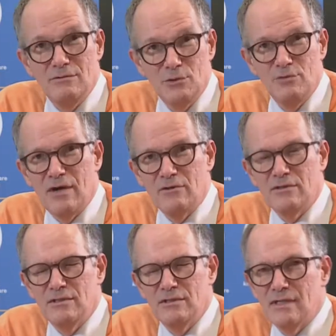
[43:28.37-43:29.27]
new
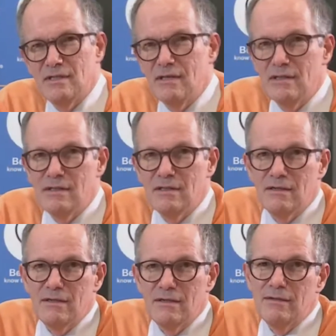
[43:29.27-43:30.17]
viruses
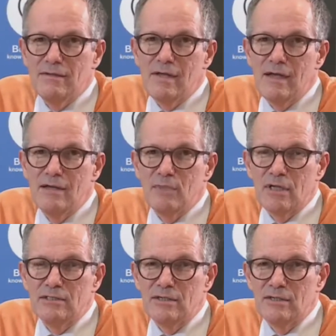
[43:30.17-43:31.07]
and
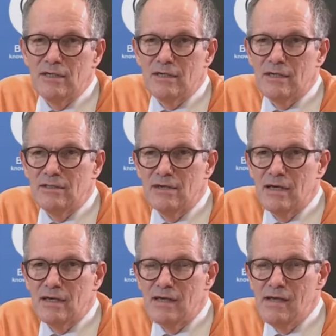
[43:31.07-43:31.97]
bacteria and the
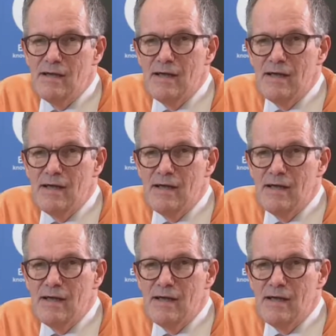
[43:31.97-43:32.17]
like.